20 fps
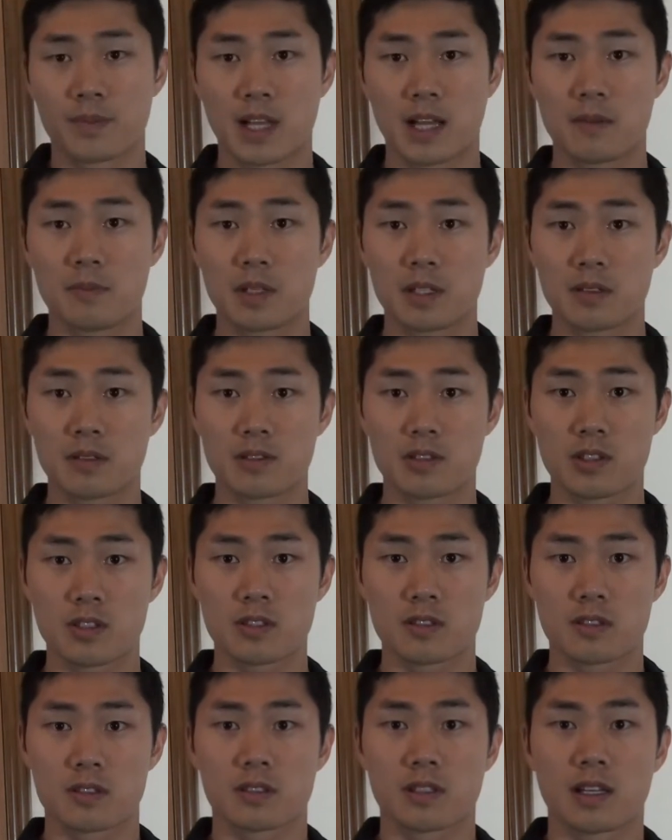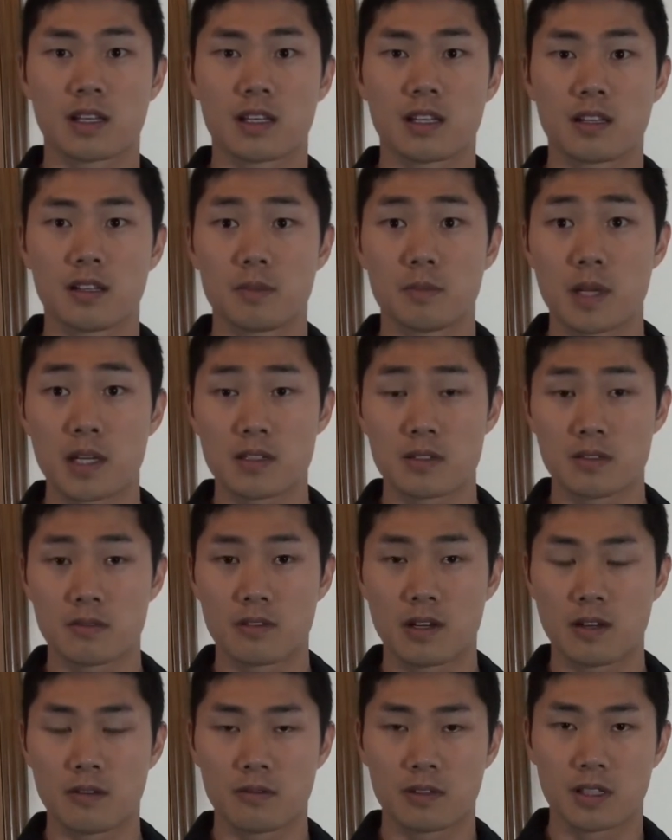I've been just kind of messing
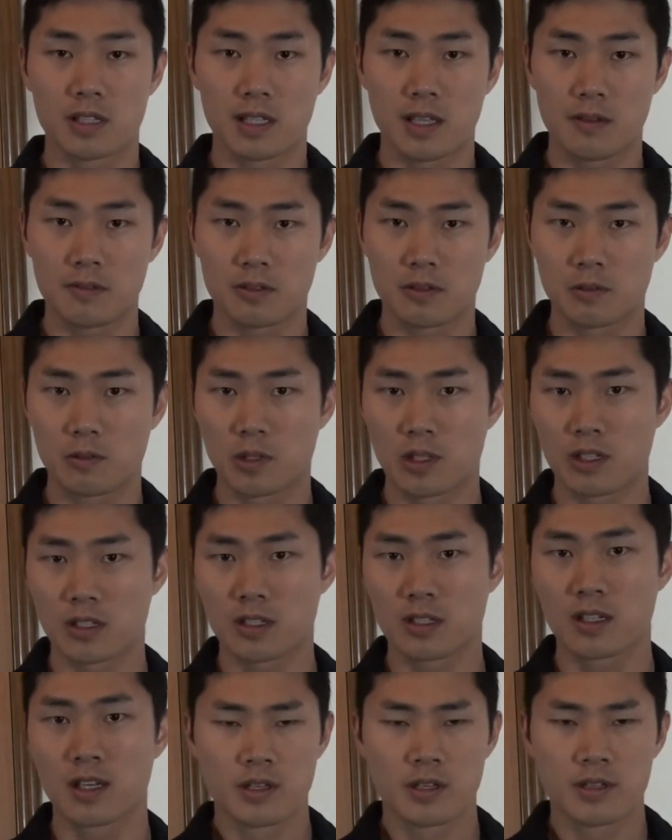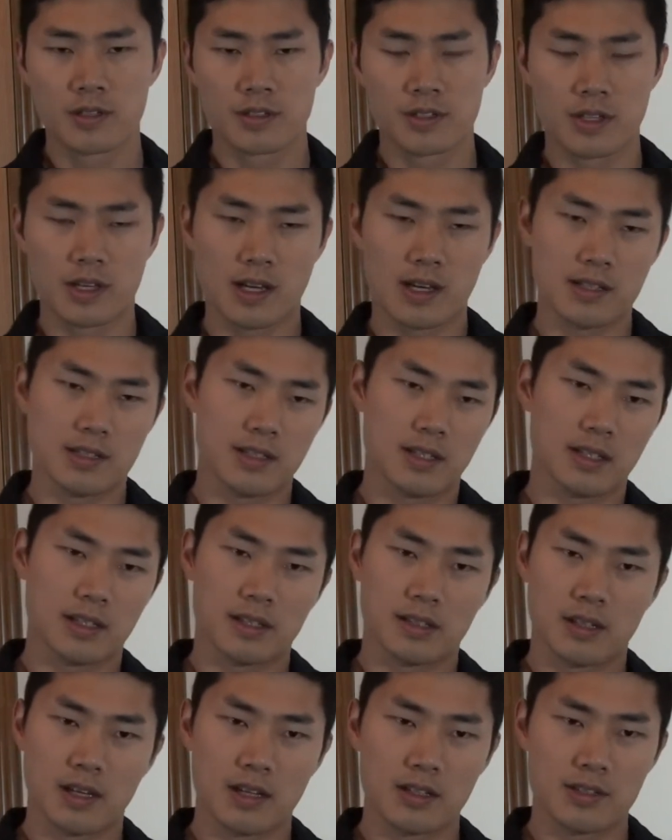around with it after work. So yeah, I was like,